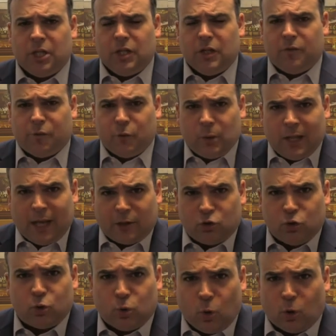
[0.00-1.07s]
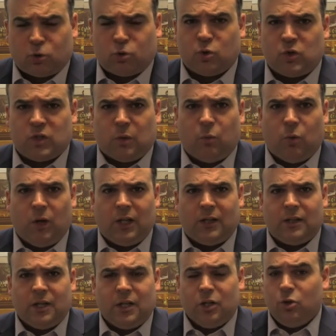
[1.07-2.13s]
if you'd like to talk to
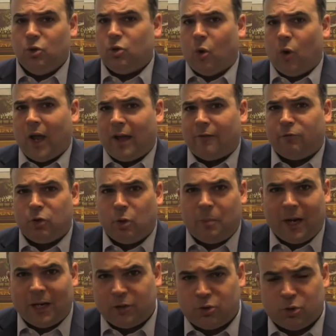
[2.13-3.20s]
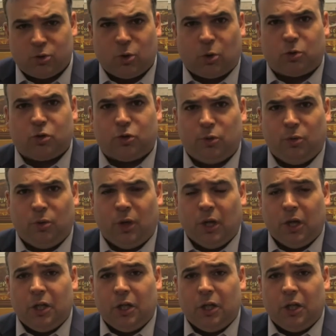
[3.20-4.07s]
someone, you don't have nobody to talk to,